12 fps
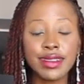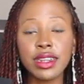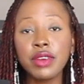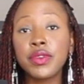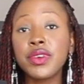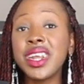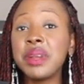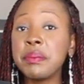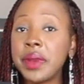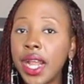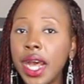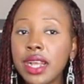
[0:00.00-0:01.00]
Silver
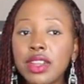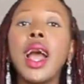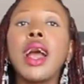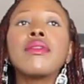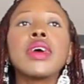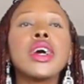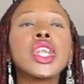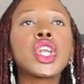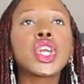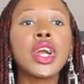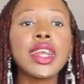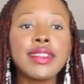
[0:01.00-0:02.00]
and black, have a
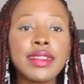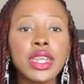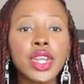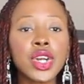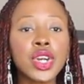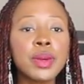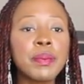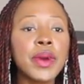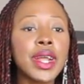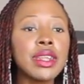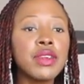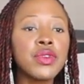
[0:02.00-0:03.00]
choice here,
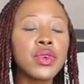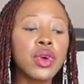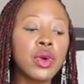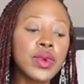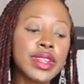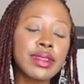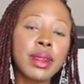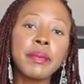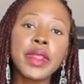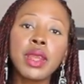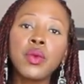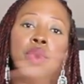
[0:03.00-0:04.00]
but if you go with
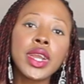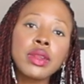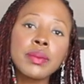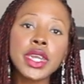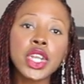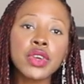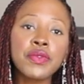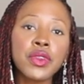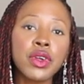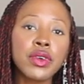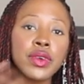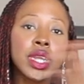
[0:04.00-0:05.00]
something way too much
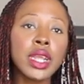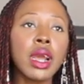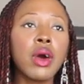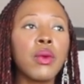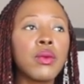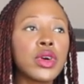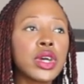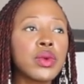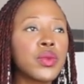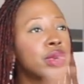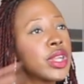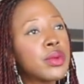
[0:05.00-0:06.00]
flowery
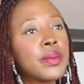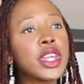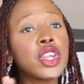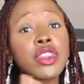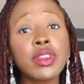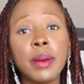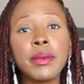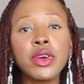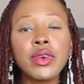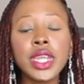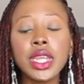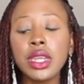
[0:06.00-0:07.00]
or way too much
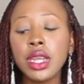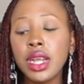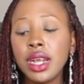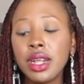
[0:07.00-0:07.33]
summery,